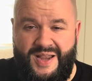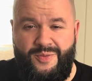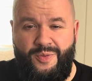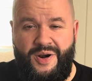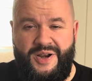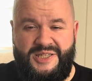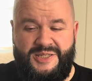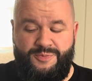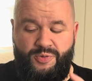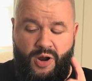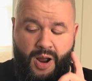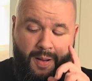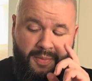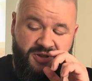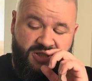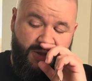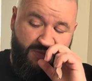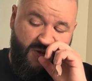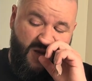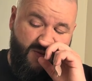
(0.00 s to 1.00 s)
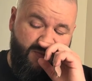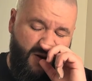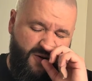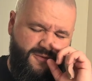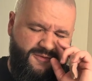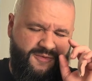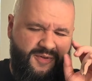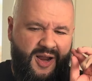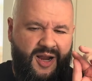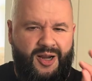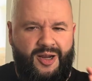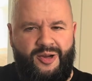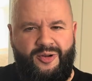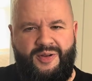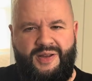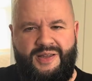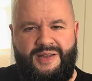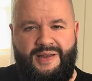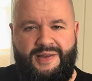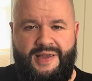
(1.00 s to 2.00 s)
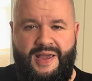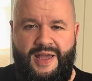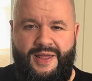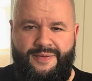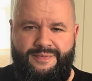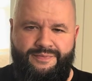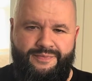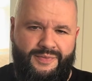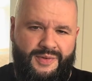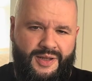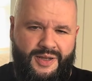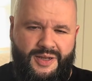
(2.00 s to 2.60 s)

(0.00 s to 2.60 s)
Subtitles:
what it's promised to be, but very, again,